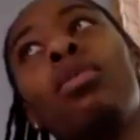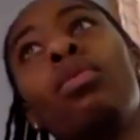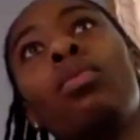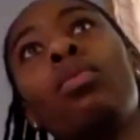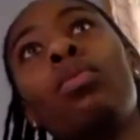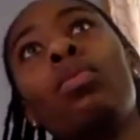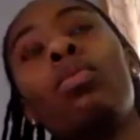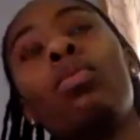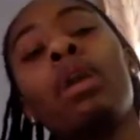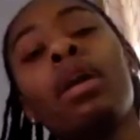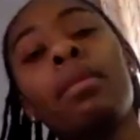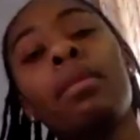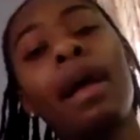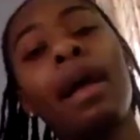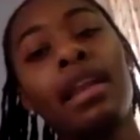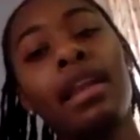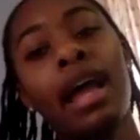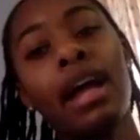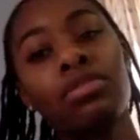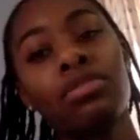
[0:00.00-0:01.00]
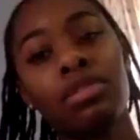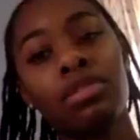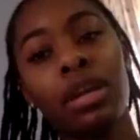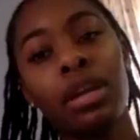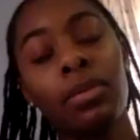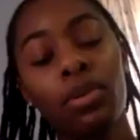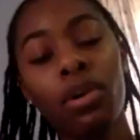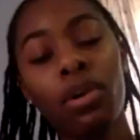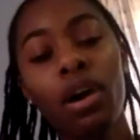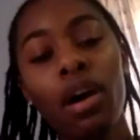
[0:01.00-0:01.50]
wear my natural hair
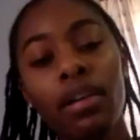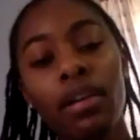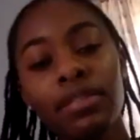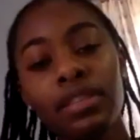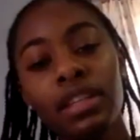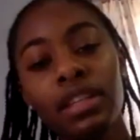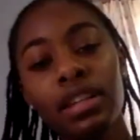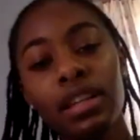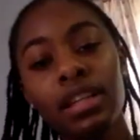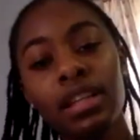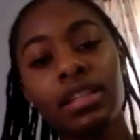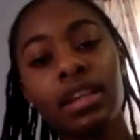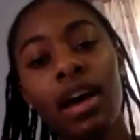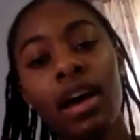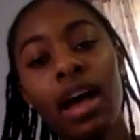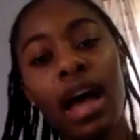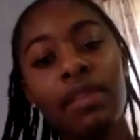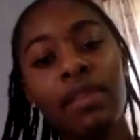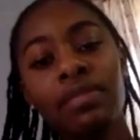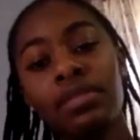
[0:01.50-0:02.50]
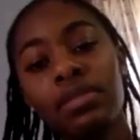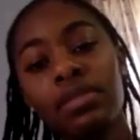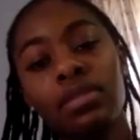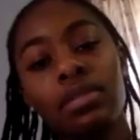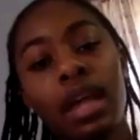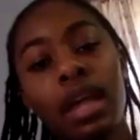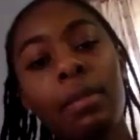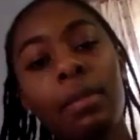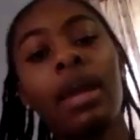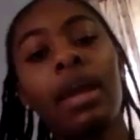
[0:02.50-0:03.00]
more often because I'll have
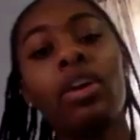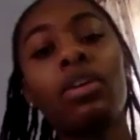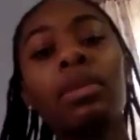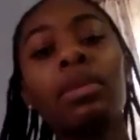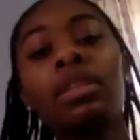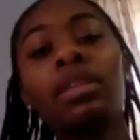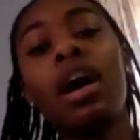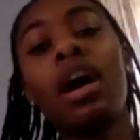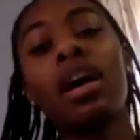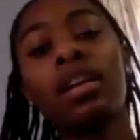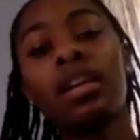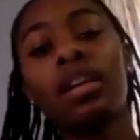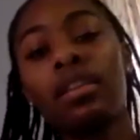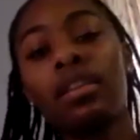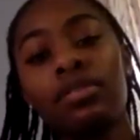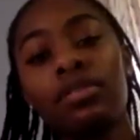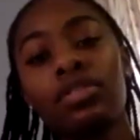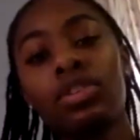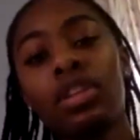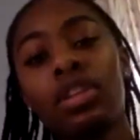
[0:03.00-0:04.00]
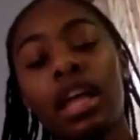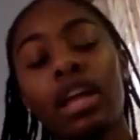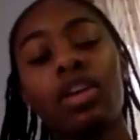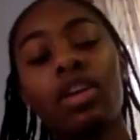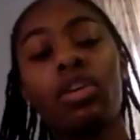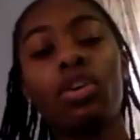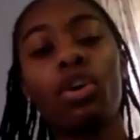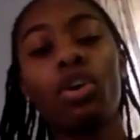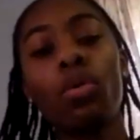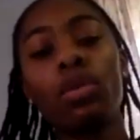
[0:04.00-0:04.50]
like my hair will be long enough to like
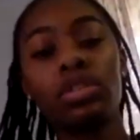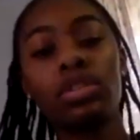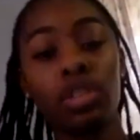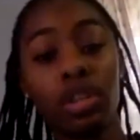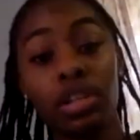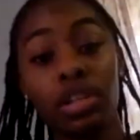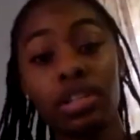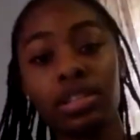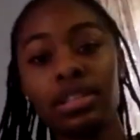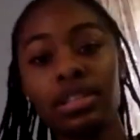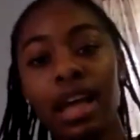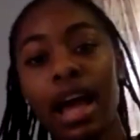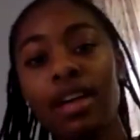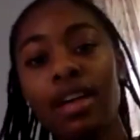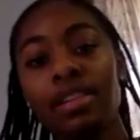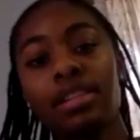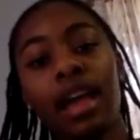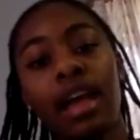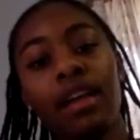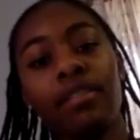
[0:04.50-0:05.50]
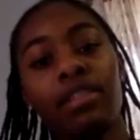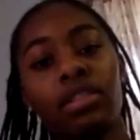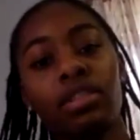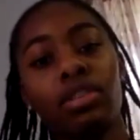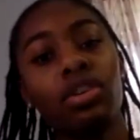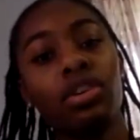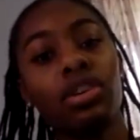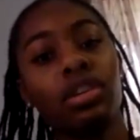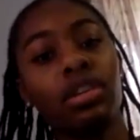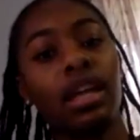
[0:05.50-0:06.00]
go in certain styles and have it
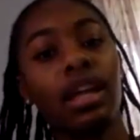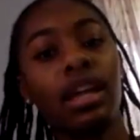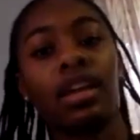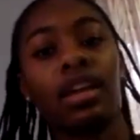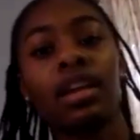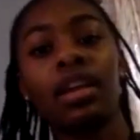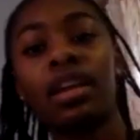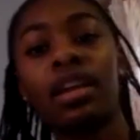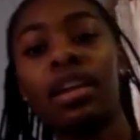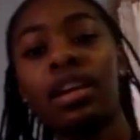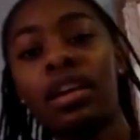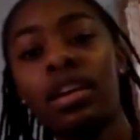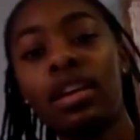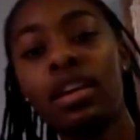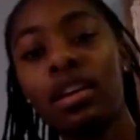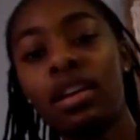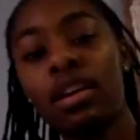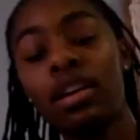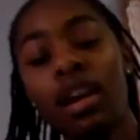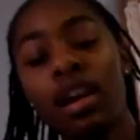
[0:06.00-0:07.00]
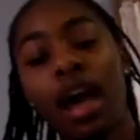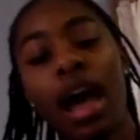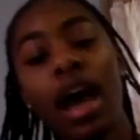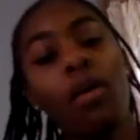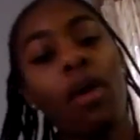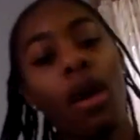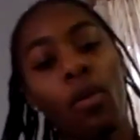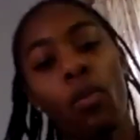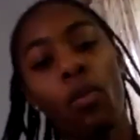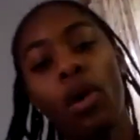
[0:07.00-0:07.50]
look like how
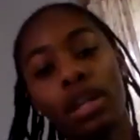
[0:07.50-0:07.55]
I want